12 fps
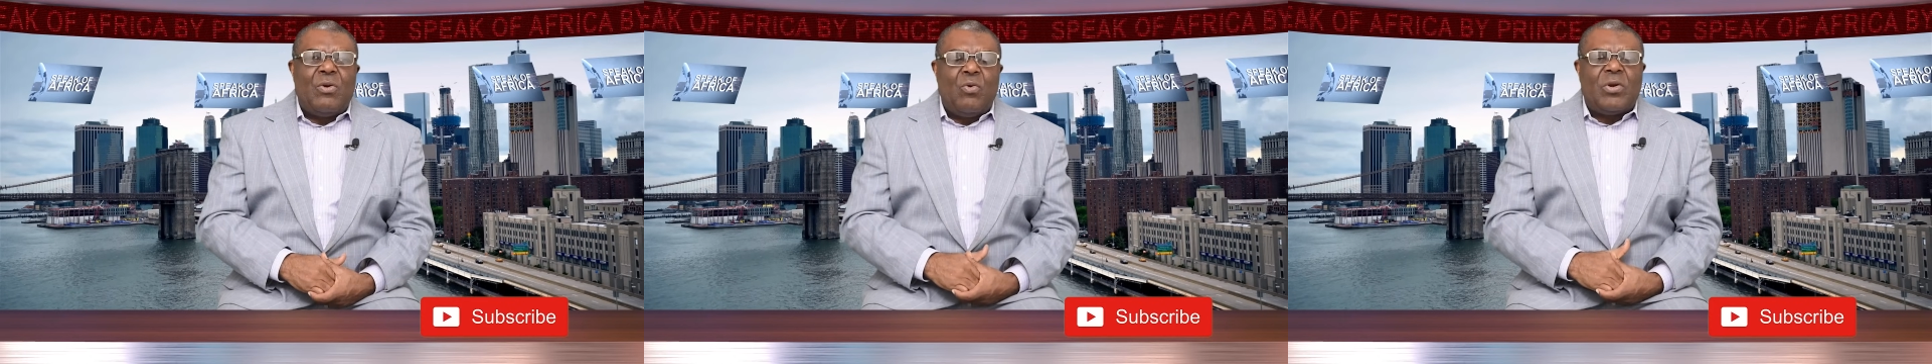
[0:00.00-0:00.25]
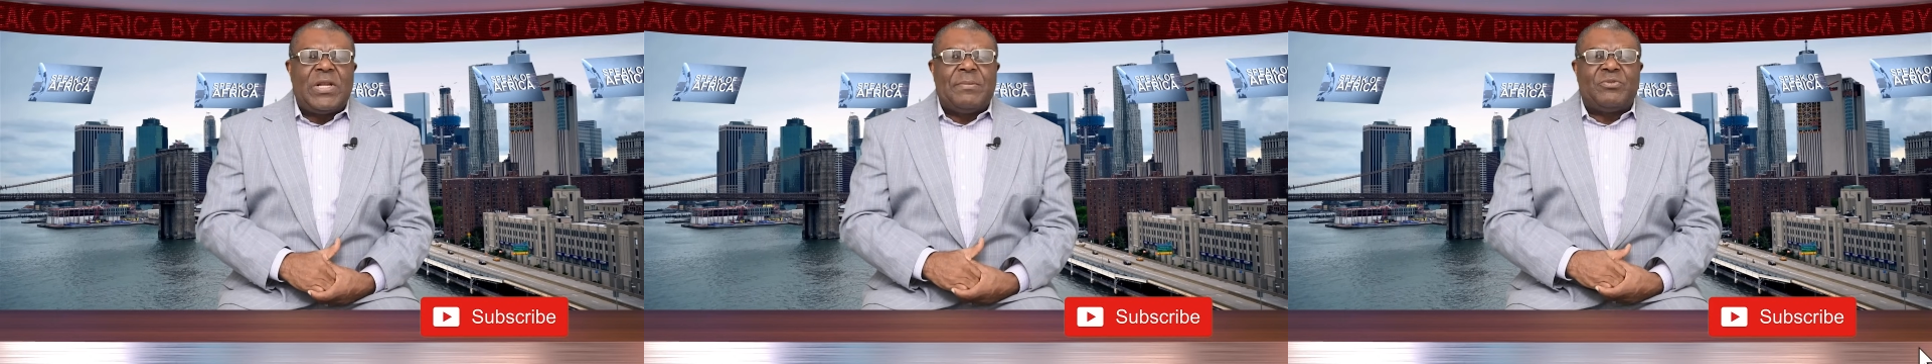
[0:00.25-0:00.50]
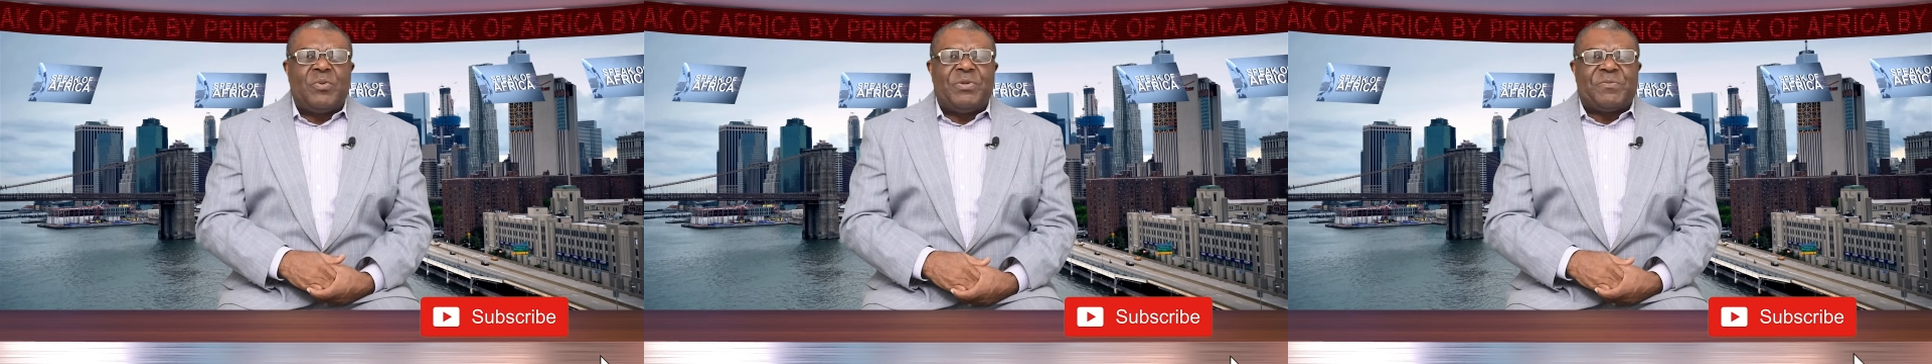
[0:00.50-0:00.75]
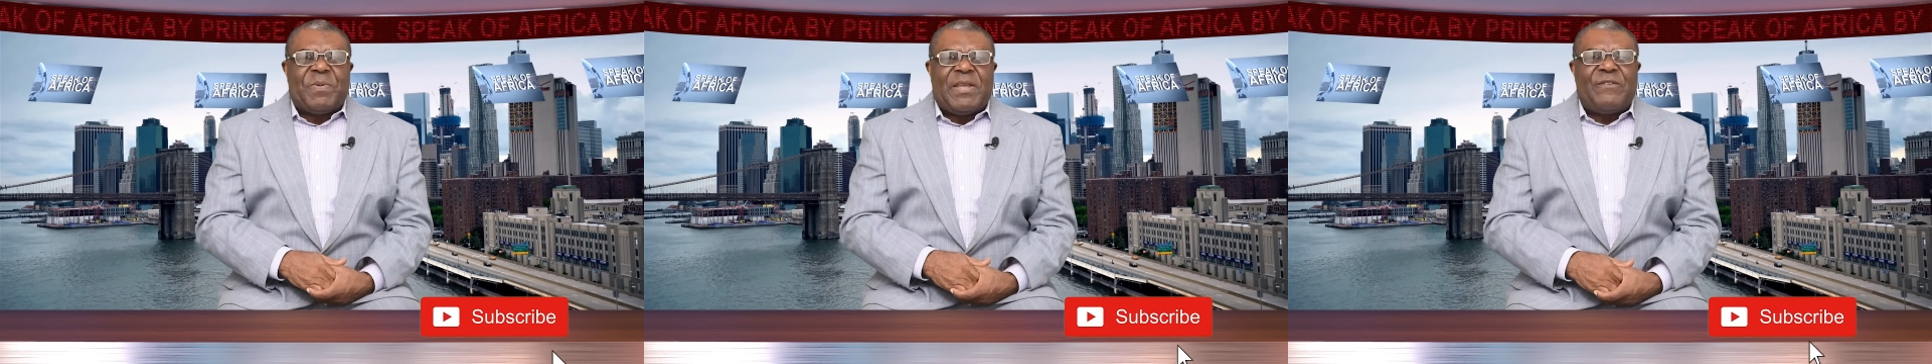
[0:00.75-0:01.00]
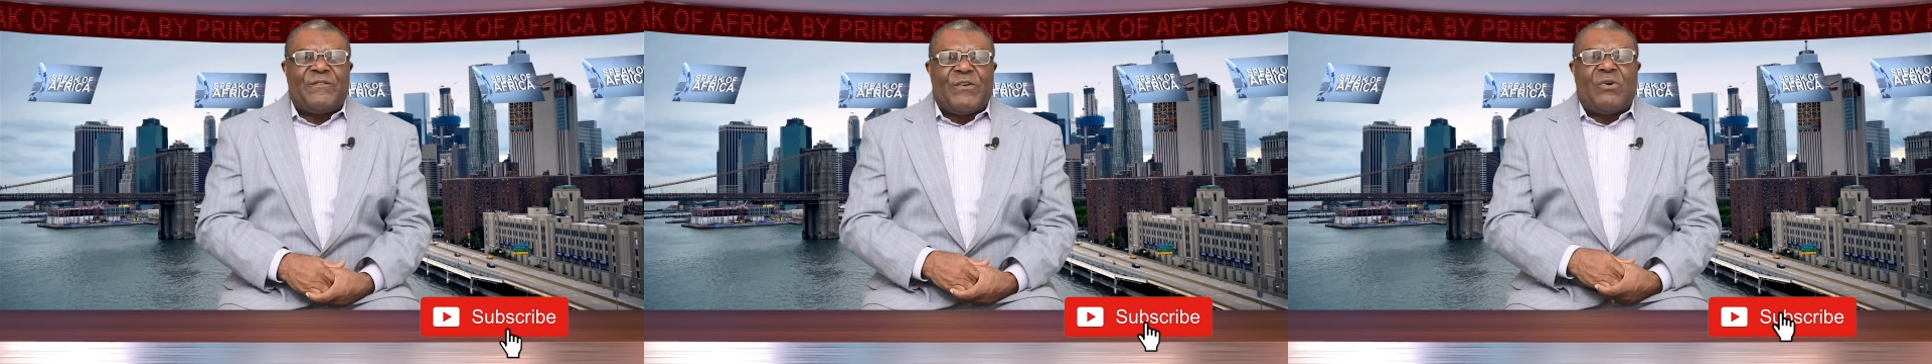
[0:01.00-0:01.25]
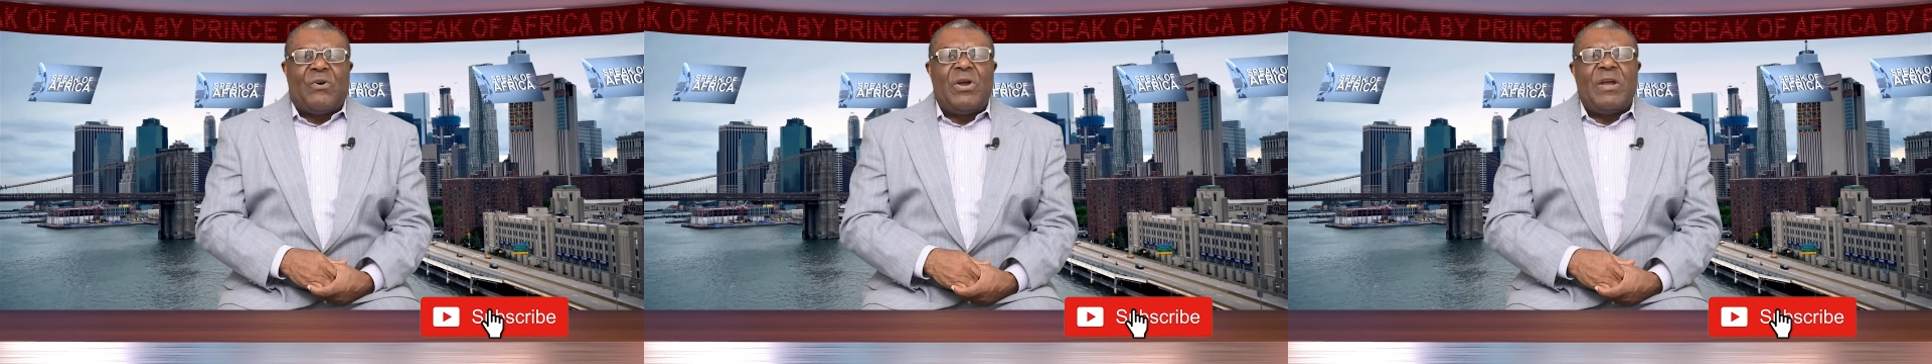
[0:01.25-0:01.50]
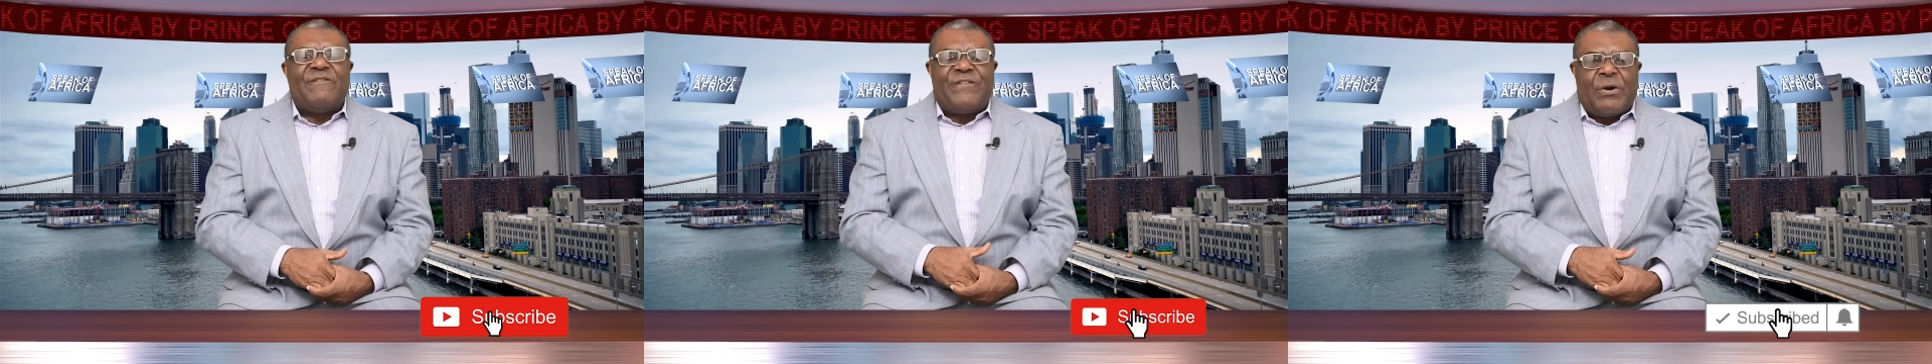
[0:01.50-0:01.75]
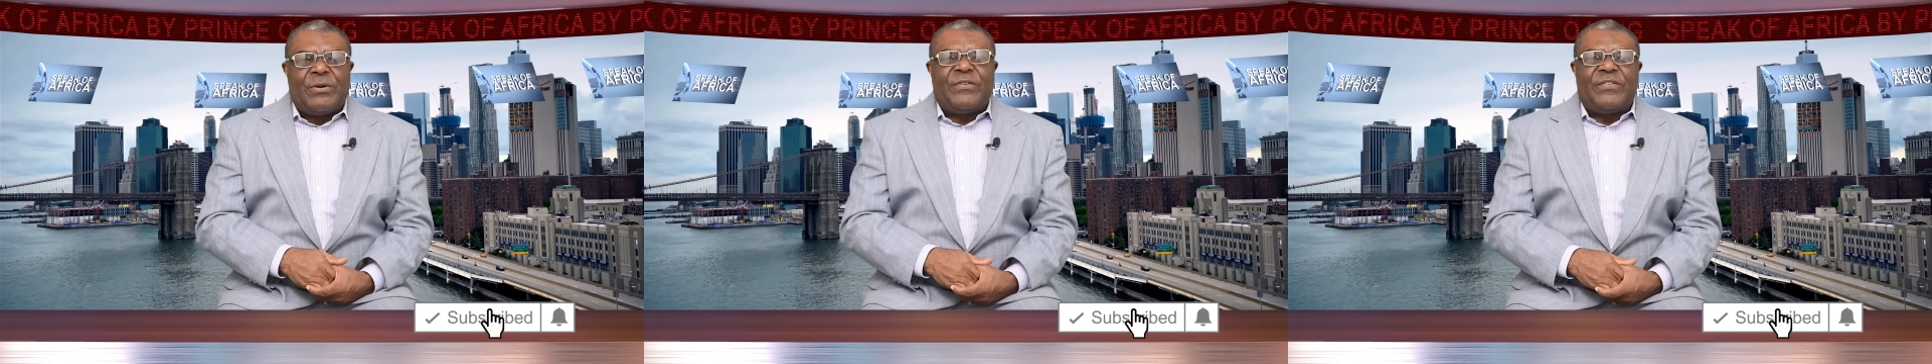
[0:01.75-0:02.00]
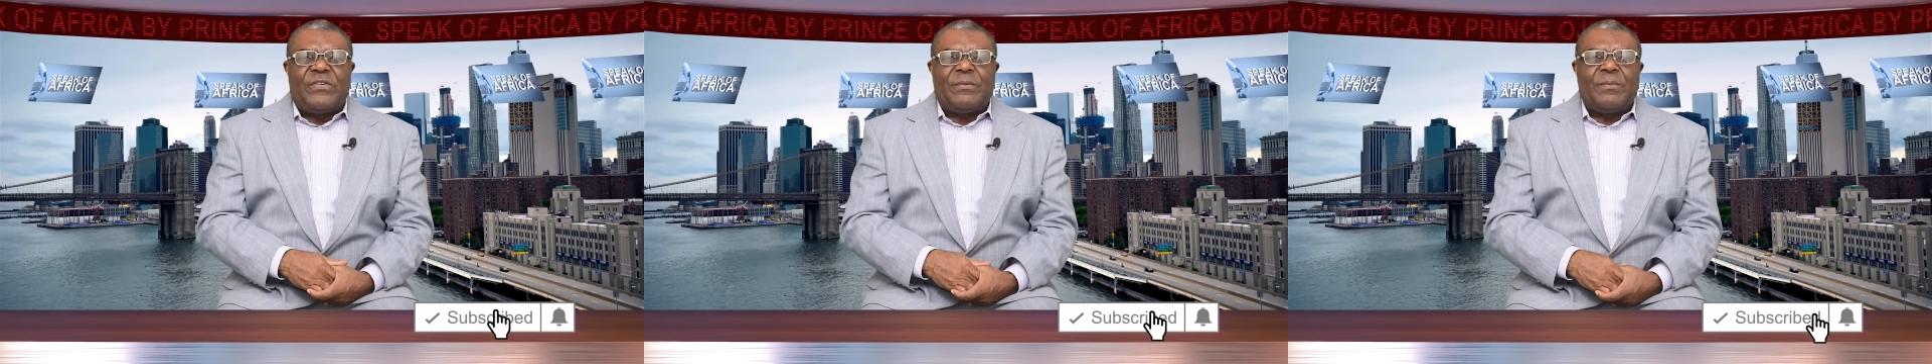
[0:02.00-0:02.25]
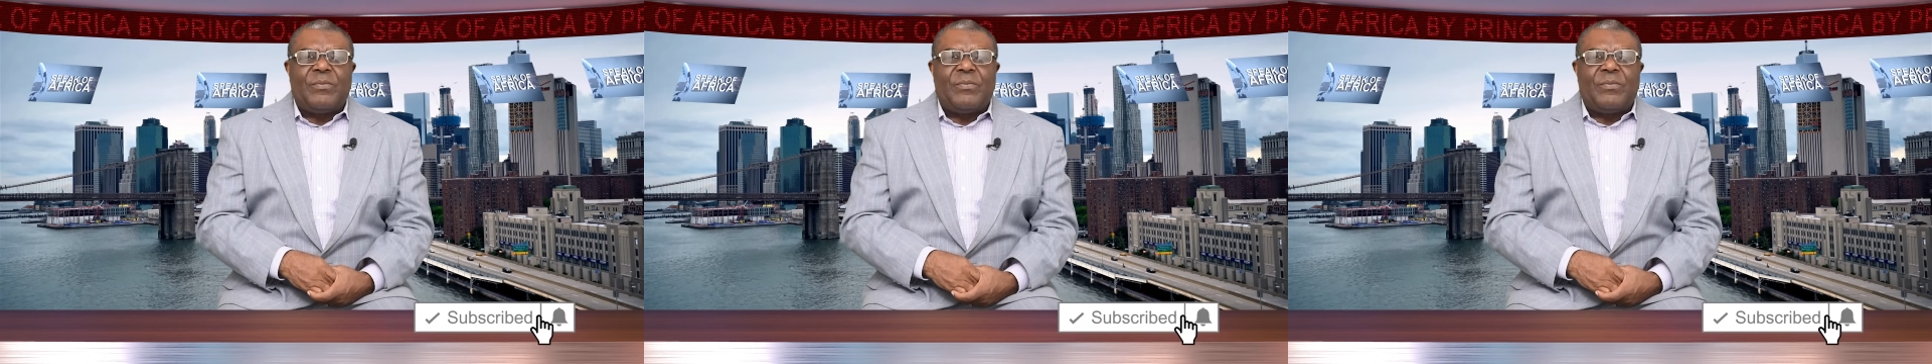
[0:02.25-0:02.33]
who claims to be speaking for phones,